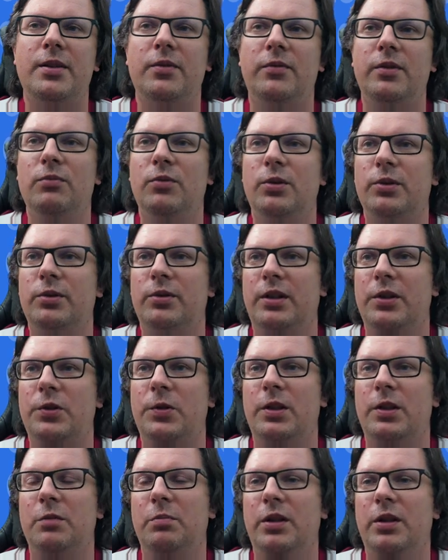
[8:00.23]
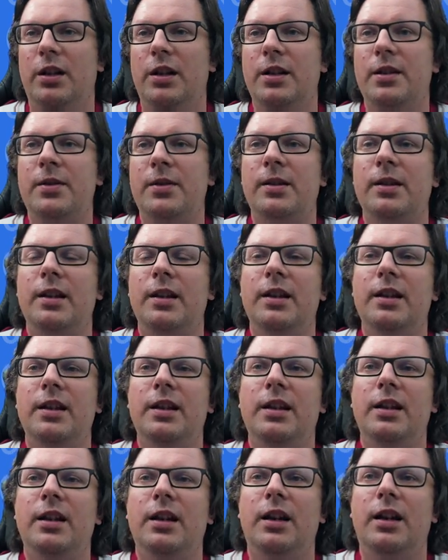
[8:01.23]
We want the HTTPS.
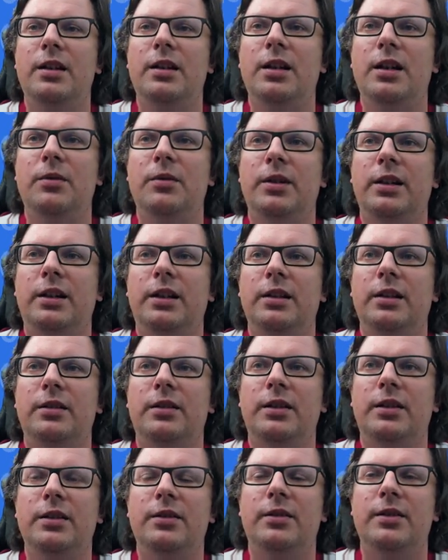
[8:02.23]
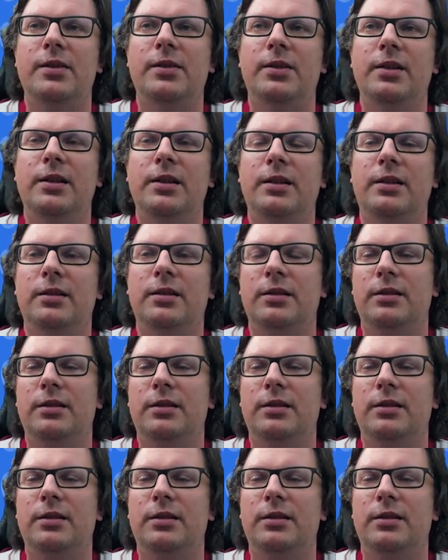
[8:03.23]
And now again, interesting